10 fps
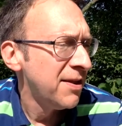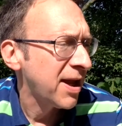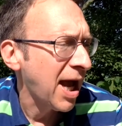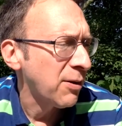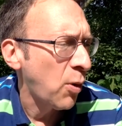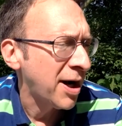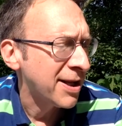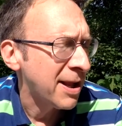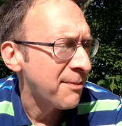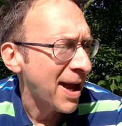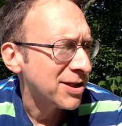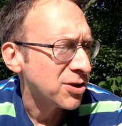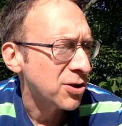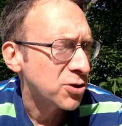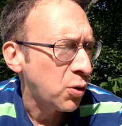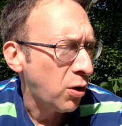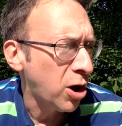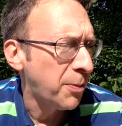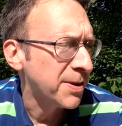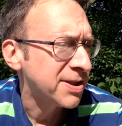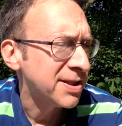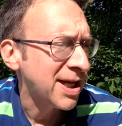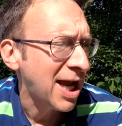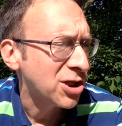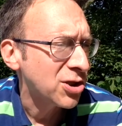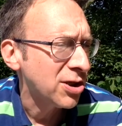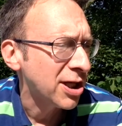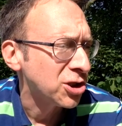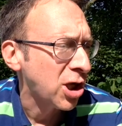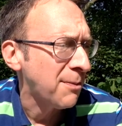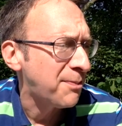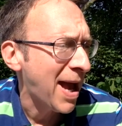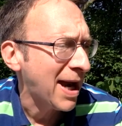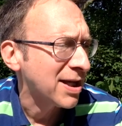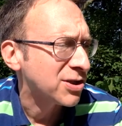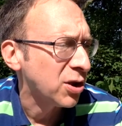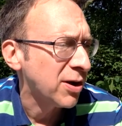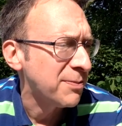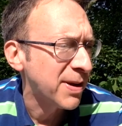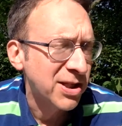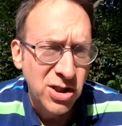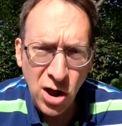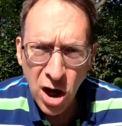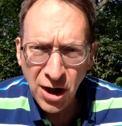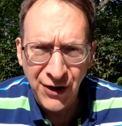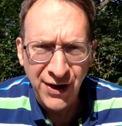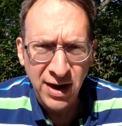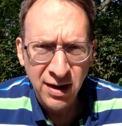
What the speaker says: The God wanted ambassador tore open Tendai's shirt and jumped back as though he'd been scalded.